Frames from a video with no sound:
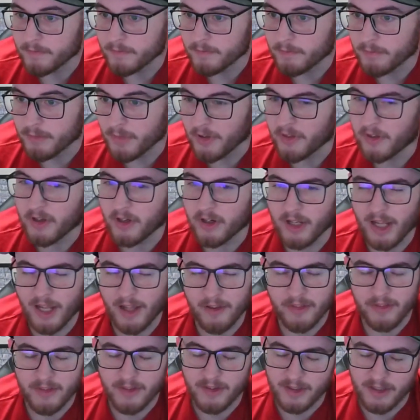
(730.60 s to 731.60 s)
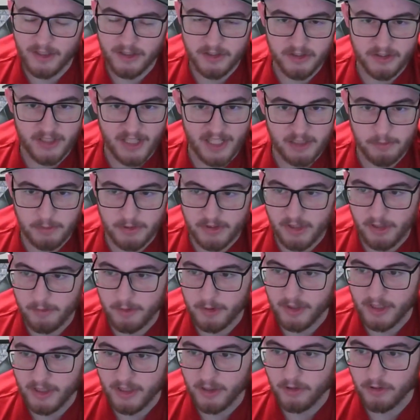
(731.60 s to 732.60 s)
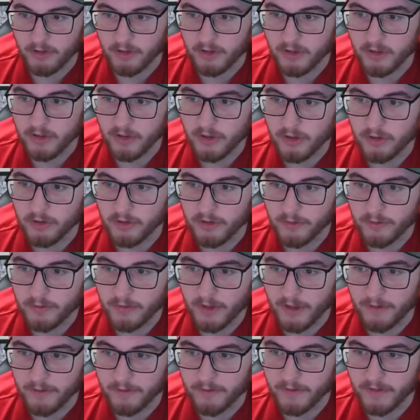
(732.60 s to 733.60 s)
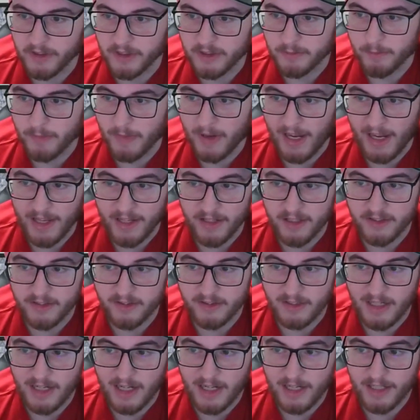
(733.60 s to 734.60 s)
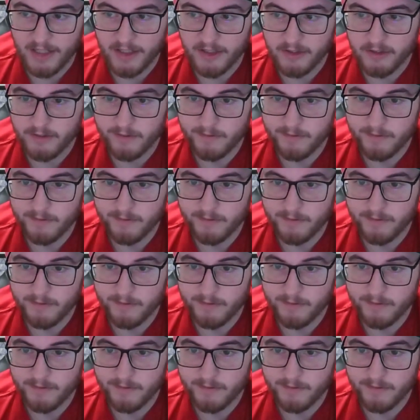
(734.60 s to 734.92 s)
But there just has to be something that you can do if this bat does not